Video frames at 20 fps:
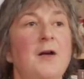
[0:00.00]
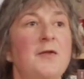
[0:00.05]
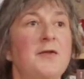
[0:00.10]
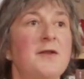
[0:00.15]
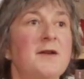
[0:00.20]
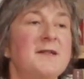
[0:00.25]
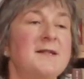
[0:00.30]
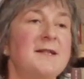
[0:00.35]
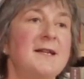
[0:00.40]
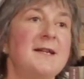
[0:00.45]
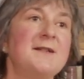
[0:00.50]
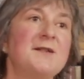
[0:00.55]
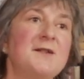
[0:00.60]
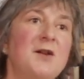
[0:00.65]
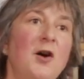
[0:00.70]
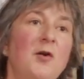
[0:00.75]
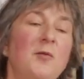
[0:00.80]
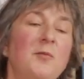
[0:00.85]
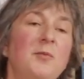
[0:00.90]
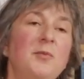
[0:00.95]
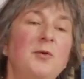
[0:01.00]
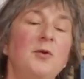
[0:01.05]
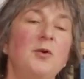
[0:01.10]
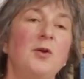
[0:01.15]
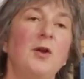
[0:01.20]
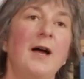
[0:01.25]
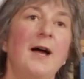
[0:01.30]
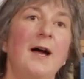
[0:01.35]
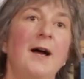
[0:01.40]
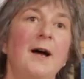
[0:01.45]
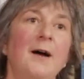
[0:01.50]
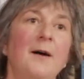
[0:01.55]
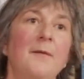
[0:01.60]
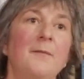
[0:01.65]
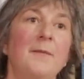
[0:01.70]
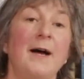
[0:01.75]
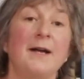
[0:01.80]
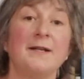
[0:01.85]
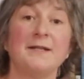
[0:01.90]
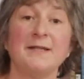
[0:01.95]
There's an example
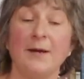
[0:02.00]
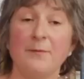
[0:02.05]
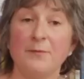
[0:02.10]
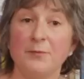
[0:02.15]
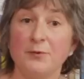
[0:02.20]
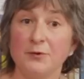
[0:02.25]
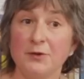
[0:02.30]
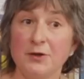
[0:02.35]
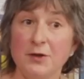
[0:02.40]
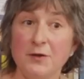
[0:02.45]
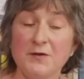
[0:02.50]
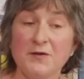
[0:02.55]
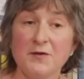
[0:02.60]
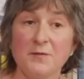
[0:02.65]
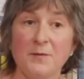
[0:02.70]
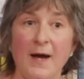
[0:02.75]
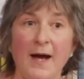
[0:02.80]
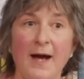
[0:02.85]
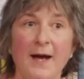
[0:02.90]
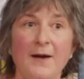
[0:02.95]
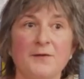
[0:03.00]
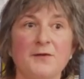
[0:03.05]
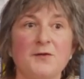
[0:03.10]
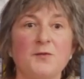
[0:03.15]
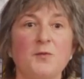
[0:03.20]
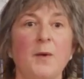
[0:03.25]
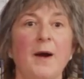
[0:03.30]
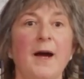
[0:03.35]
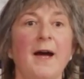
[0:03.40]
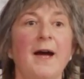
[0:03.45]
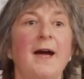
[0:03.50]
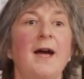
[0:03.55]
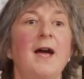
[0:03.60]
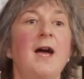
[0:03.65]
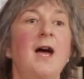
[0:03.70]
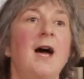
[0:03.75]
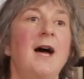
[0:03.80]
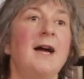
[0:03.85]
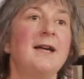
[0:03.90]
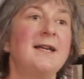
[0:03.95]
at Temple Newsome House where
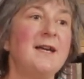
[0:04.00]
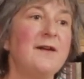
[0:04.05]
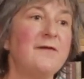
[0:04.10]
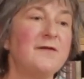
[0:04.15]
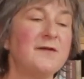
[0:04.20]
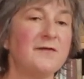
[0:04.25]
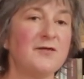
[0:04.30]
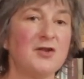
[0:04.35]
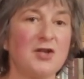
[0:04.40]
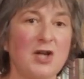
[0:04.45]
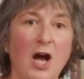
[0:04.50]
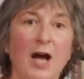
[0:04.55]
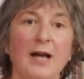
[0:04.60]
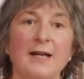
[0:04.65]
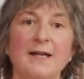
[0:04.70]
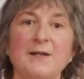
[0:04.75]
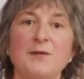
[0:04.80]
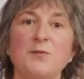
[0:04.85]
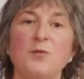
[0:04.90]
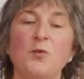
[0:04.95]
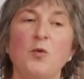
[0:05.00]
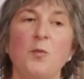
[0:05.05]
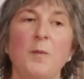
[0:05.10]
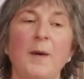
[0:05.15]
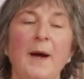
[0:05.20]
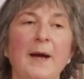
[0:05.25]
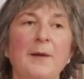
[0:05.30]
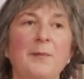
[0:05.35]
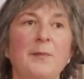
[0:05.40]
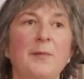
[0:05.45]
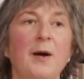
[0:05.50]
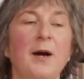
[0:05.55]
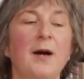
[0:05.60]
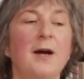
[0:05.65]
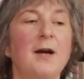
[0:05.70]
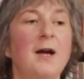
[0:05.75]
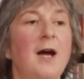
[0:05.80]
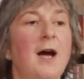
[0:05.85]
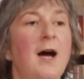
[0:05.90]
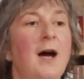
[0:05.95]
a gift of Chinese wallpaper
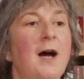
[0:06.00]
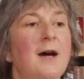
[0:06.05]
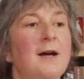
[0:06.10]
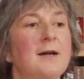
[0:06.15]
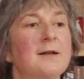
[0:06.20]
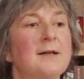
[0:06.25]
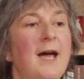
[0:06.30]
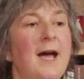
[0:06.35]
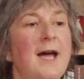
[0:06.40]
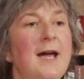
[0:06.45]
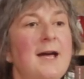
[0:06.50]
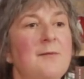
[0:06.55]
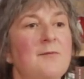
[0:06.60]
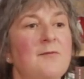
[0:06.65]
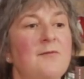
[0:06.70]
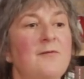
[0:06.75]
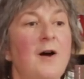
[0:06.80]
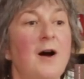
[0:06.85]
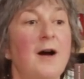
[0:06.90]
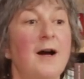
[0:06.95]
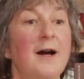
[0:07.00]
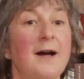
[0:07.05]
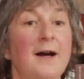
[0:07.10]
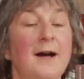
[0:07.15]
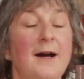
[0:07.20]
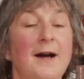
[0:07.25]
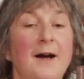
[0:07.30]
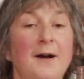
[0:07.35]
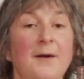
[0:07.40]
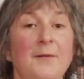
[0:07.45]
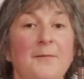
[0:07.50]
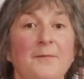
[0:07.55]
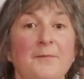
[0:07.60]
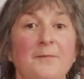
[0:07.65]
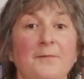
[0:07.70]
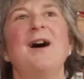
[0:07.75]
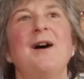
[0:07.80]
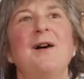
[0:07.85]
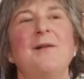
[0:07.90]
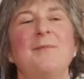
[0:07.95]
came via
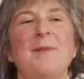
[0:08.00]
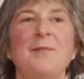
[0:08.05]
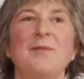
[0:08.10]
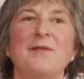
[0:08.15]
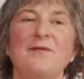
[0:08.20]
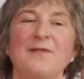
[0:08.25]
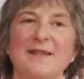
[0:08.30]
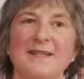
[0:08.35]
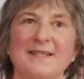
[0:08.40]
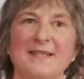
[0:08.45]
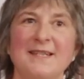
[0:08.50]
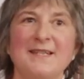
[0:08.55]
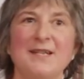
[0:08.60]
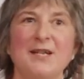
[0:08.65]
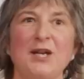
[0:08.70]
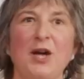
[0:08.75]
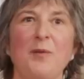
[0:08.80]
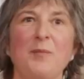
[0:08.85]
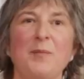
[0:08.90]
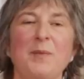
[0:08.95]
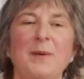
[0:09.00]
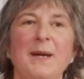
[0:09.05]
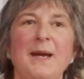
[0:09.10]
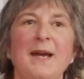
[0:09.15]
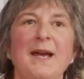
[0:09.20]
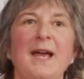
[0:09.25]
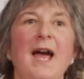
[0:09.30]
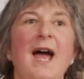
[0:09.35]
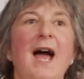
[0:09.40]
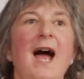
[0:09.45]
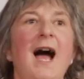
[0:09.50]
a member of the East India Company,